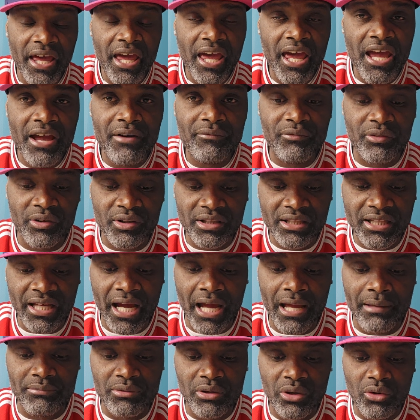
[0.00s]
Every
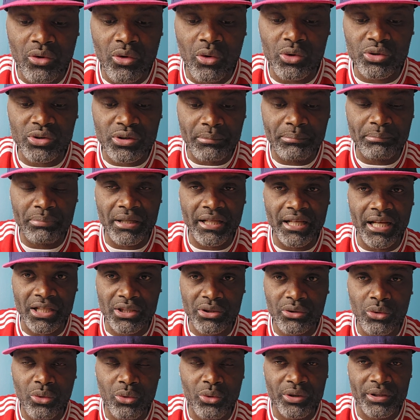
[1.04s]
time you go to play a
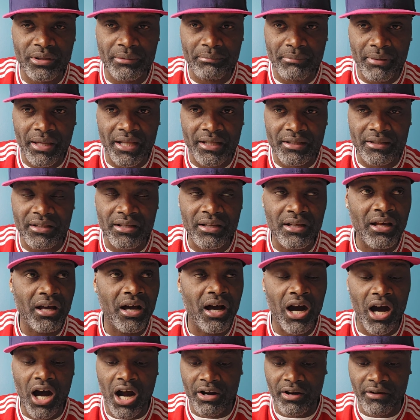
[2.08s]
tournament
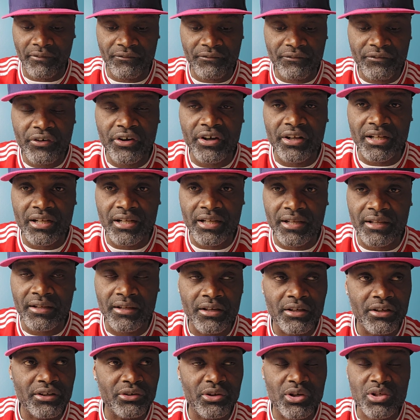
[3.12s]
or a friendly,
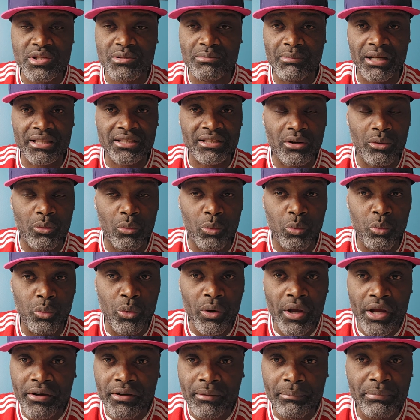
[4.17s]
doesn't matter
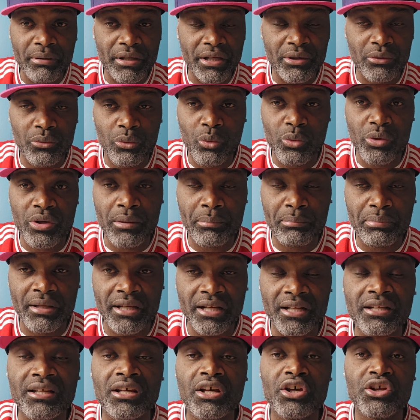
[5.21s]
where you're playing, who you're
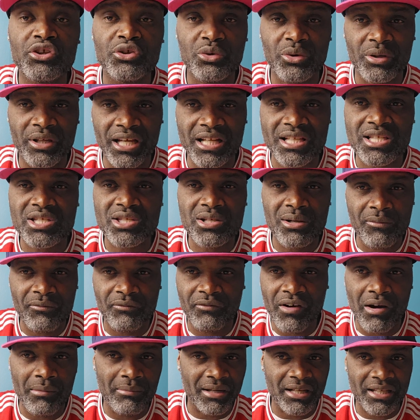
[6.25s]
playing, you get some
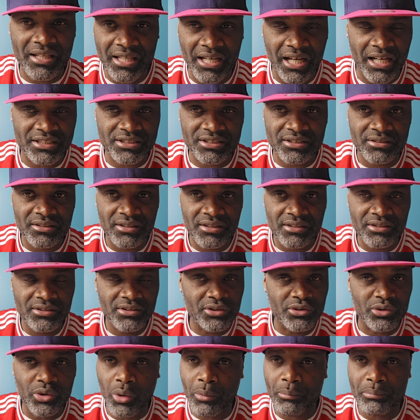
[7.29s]
form of cash.
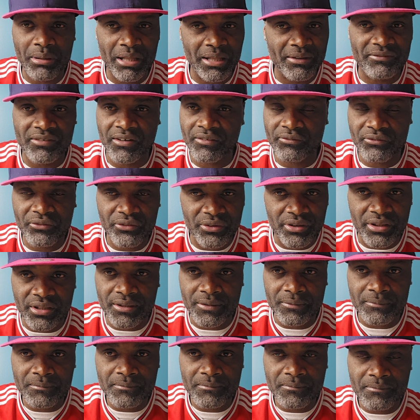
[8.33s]
You don't play for
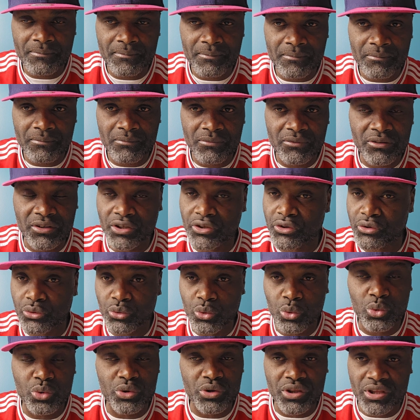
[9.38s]
free. You
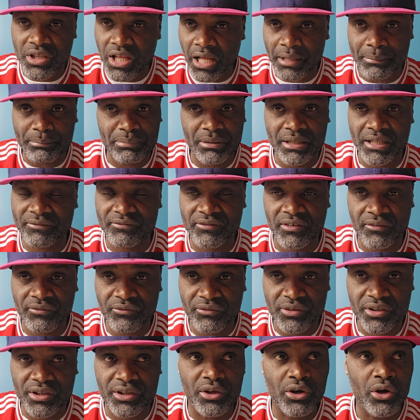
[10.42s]
do not play for
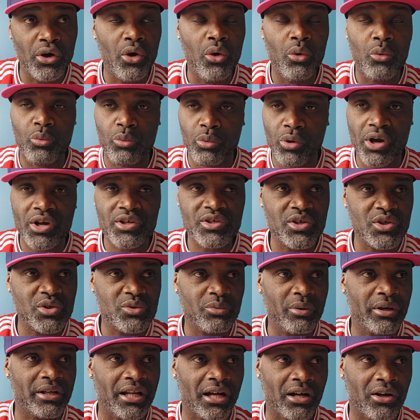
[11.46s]
free.
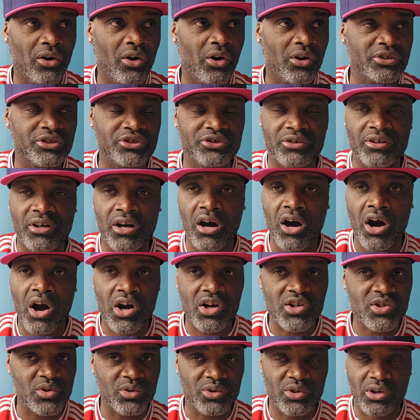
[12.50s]
Versus when a country
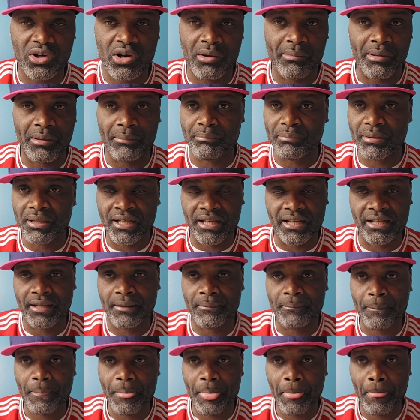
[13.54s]
asks you to come and play
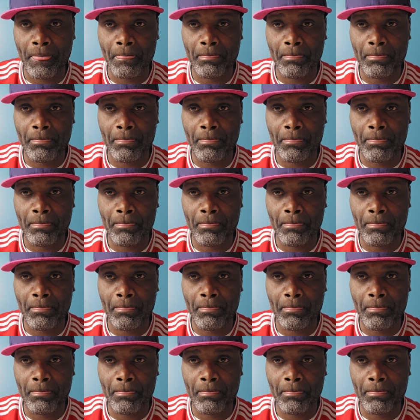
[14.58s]
them.